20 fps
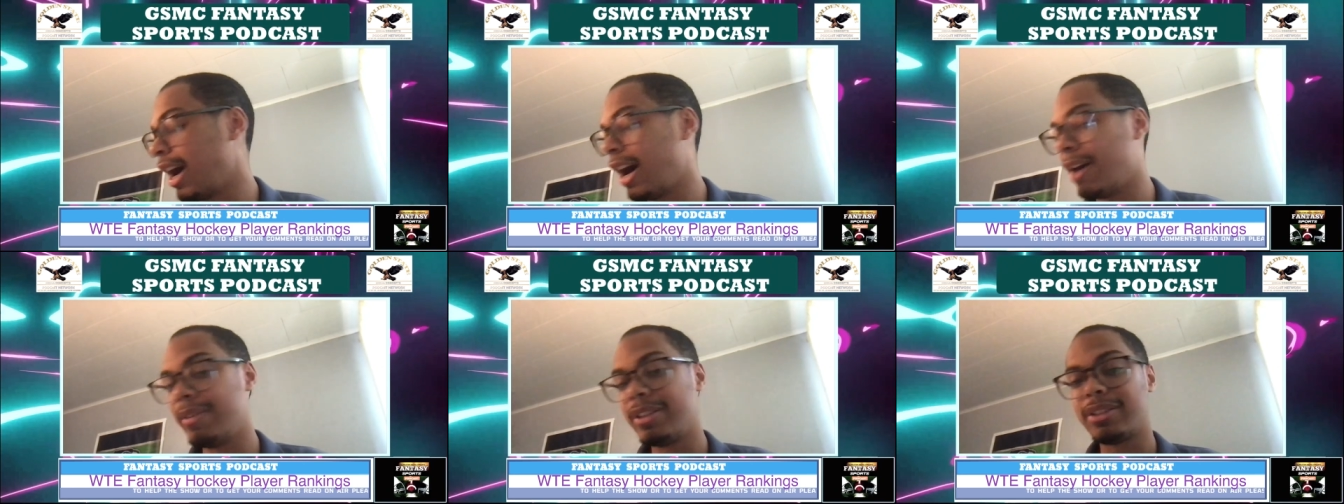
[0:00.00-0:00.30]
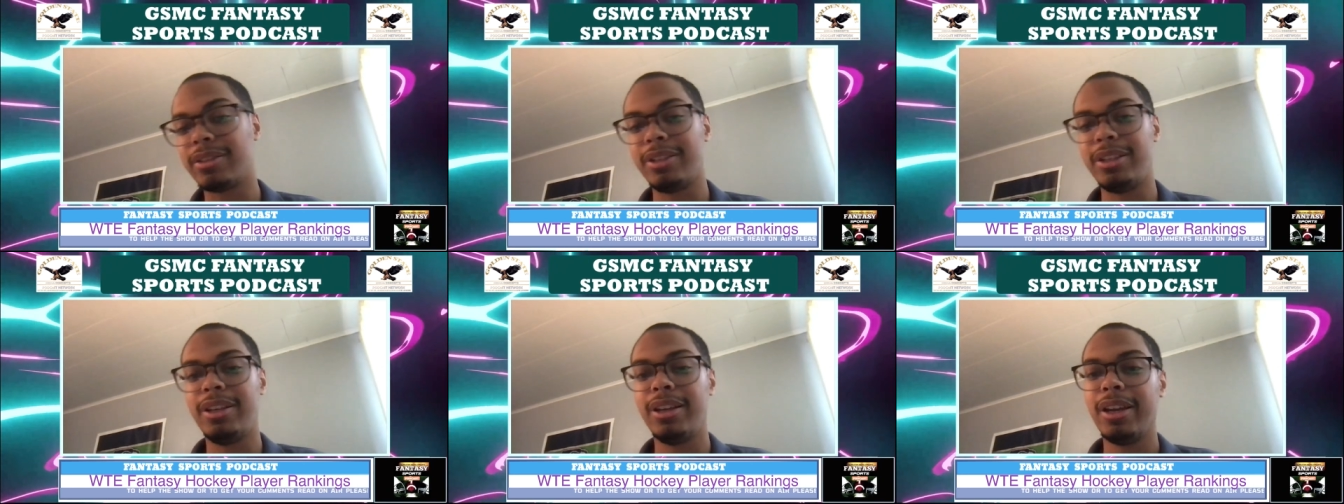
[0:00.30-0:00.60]

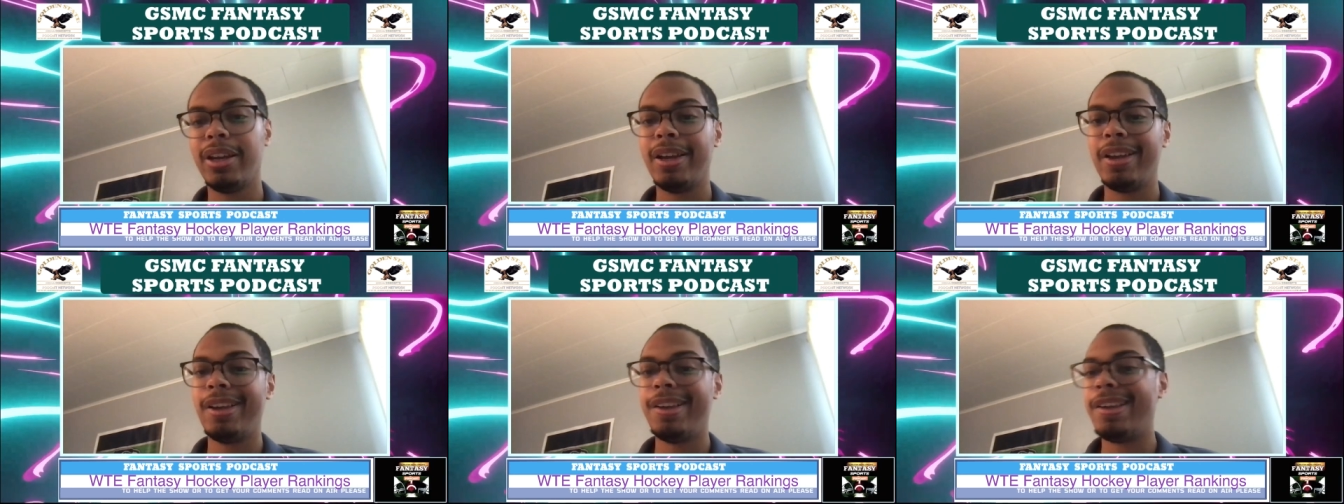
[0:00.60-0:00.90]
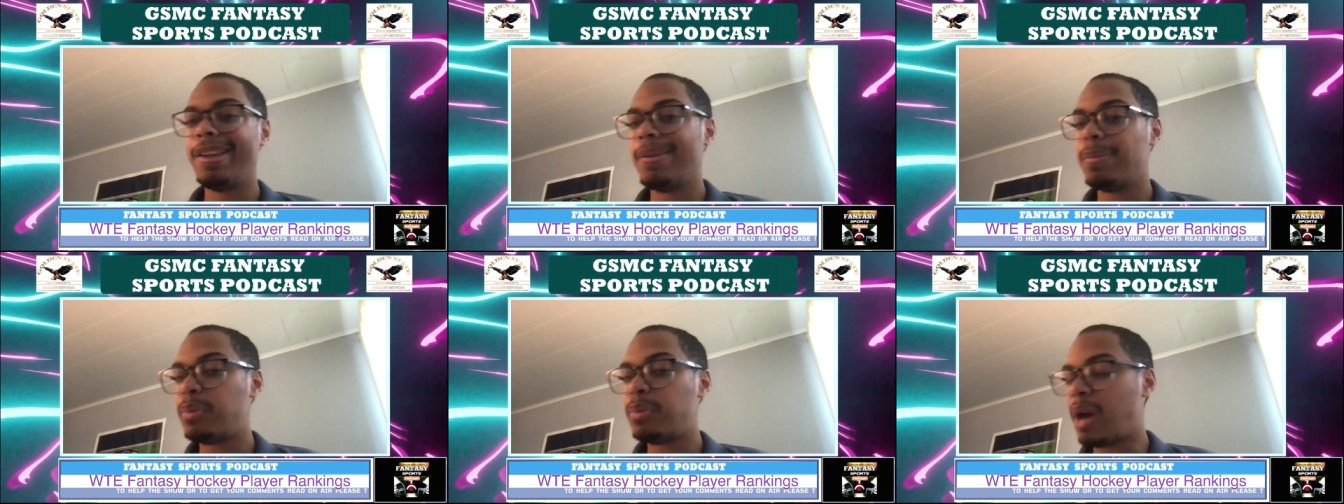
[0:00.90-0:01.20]
Obviously,
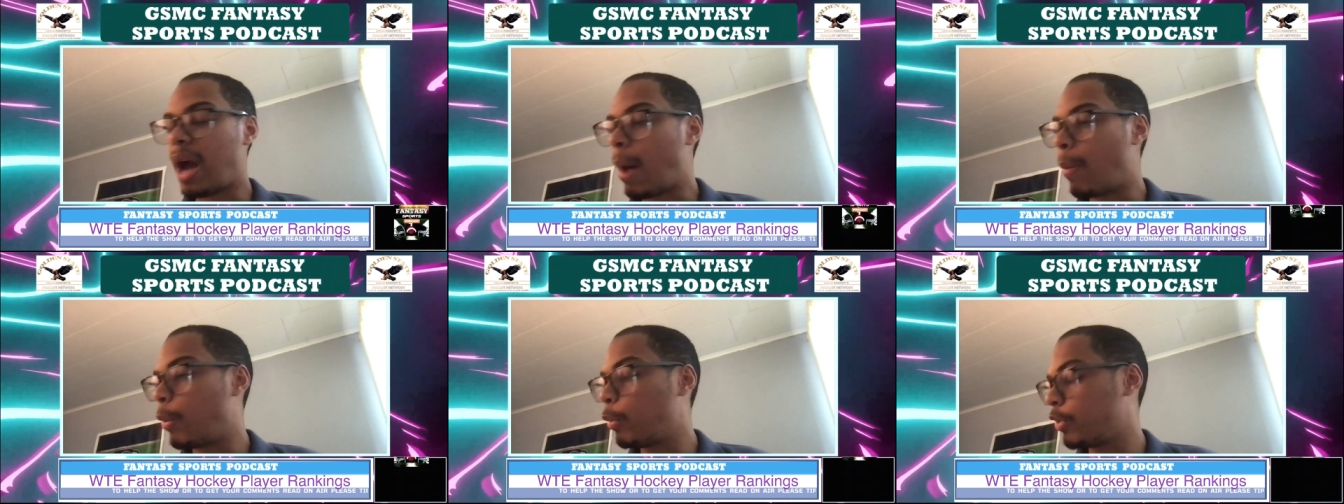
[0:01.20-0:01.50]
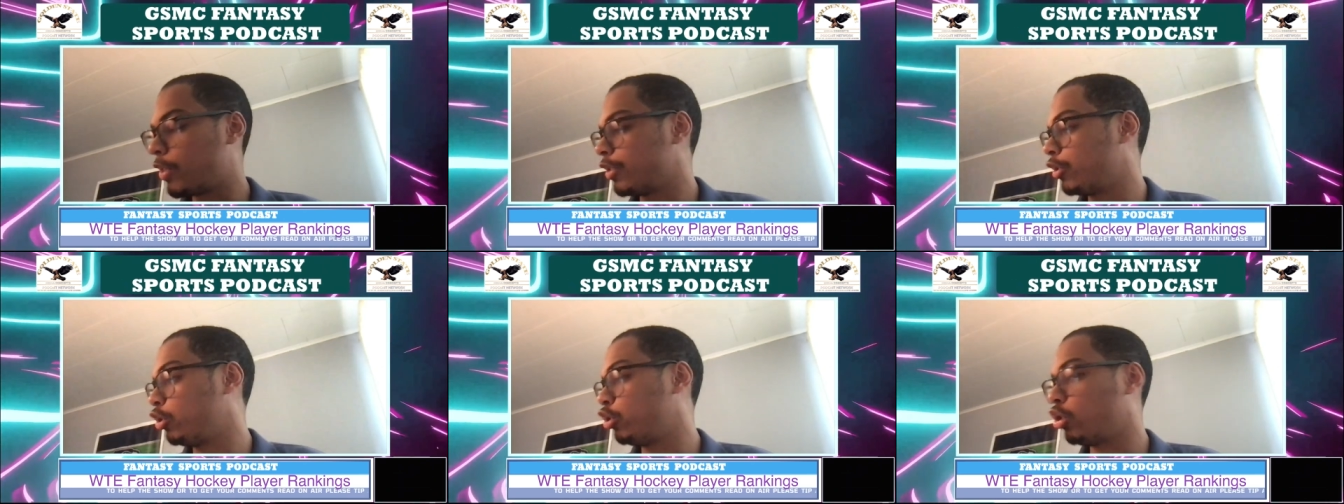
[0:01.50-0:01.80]
problem
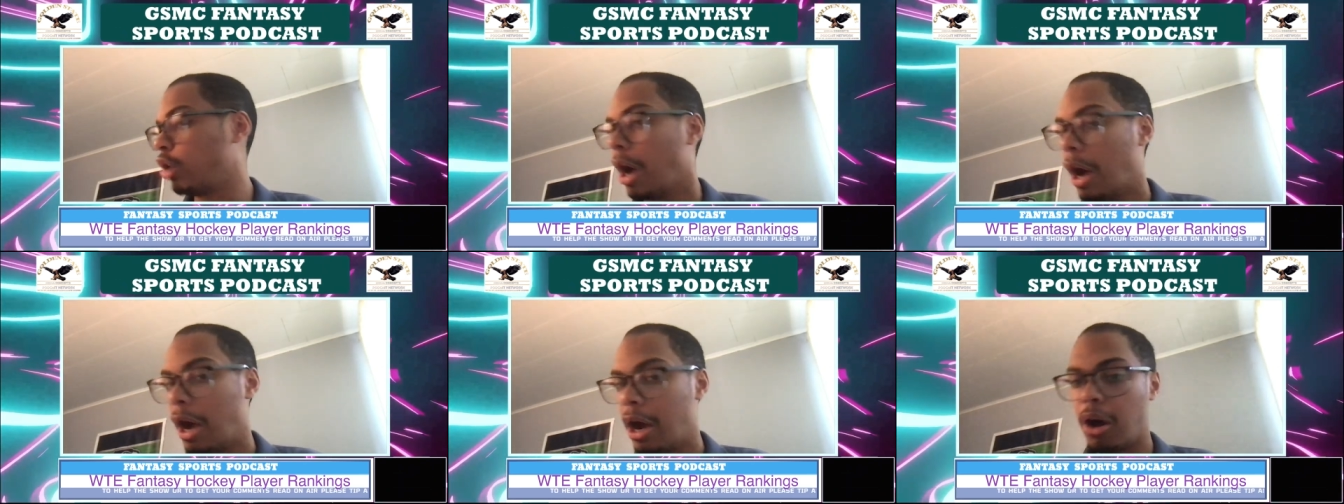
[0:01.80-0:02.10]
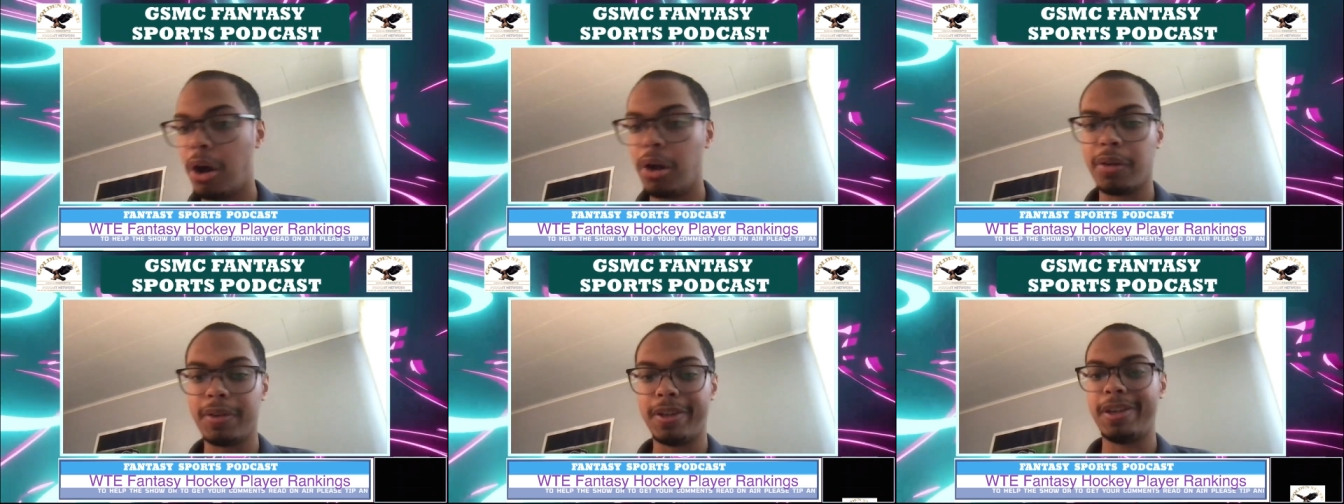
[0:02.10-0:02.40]
with his jaw
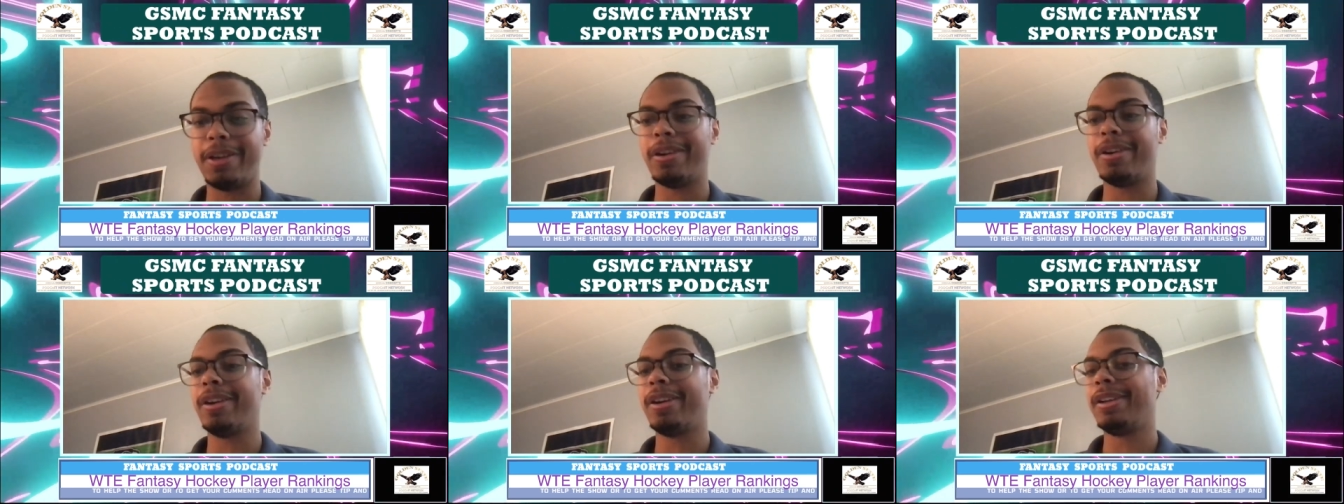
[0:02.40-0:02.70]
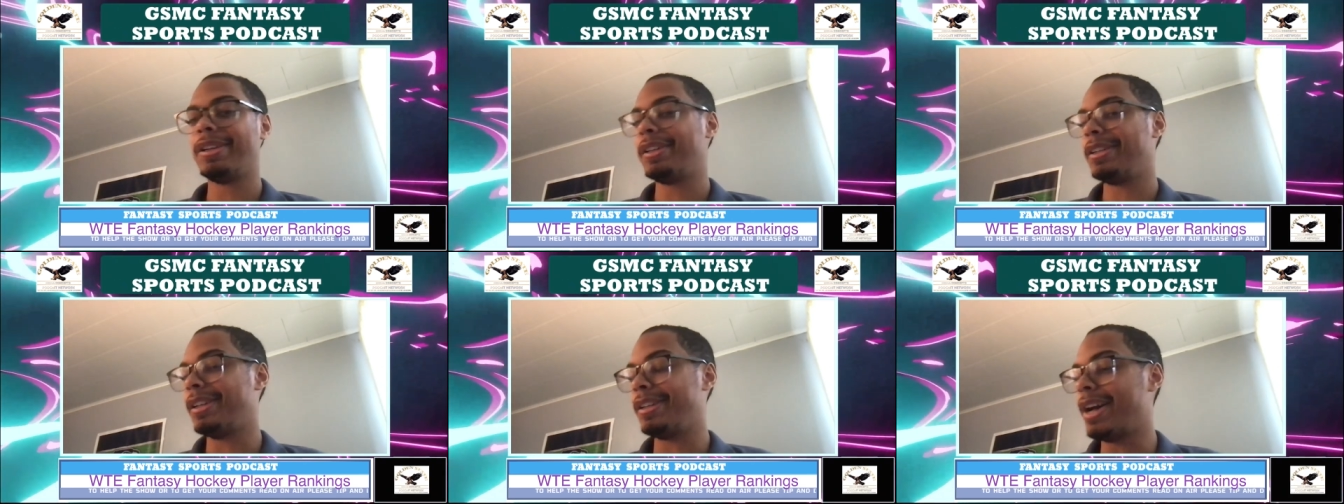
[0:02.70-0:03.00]
all year,
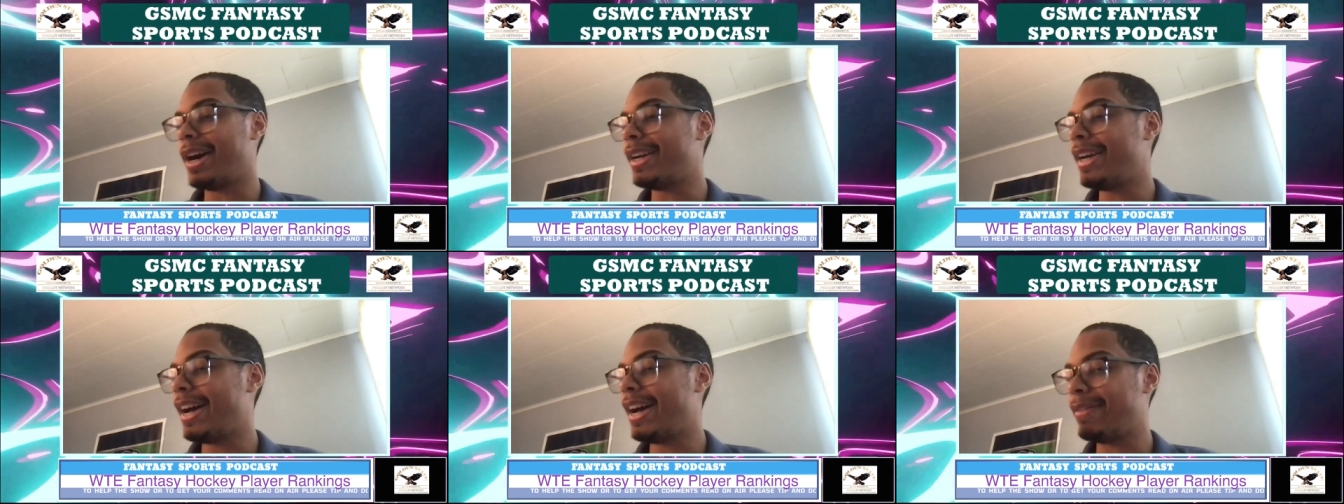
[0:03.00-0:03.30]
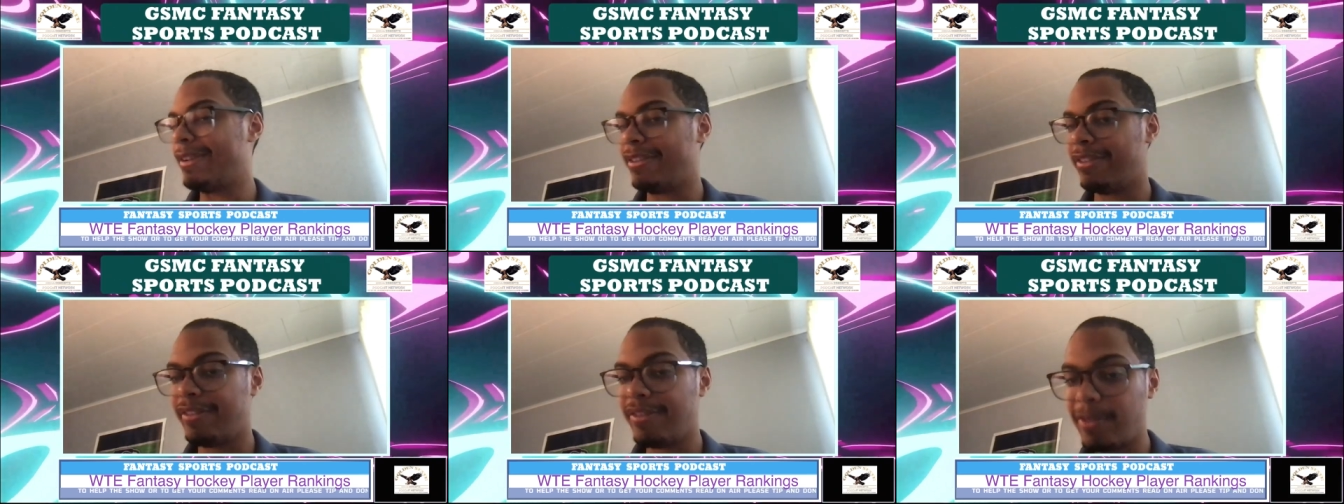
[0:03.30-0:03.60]
did not have
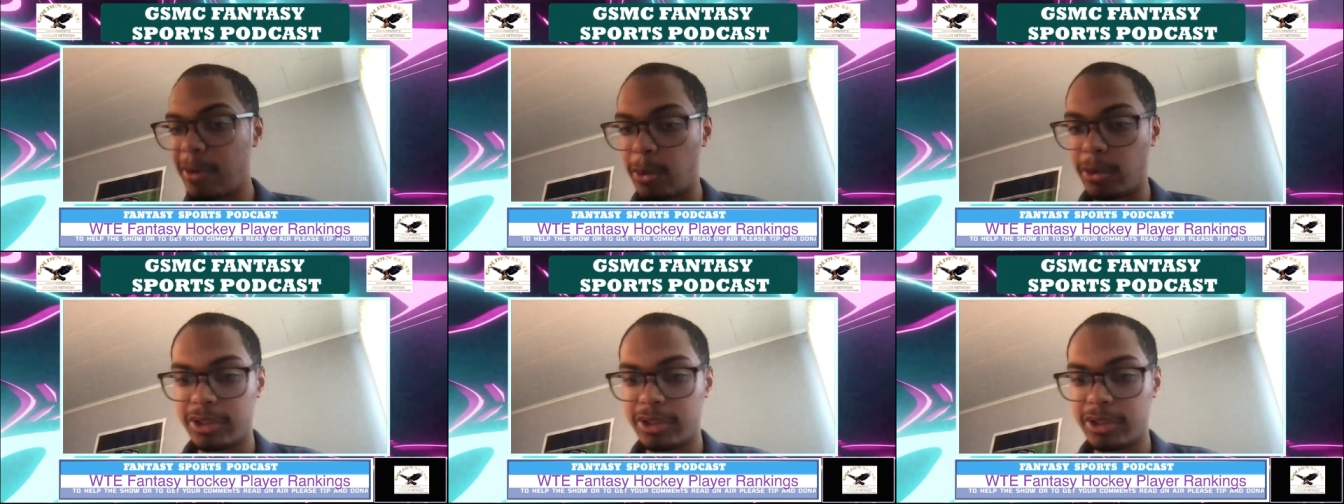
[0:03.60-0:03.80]
a full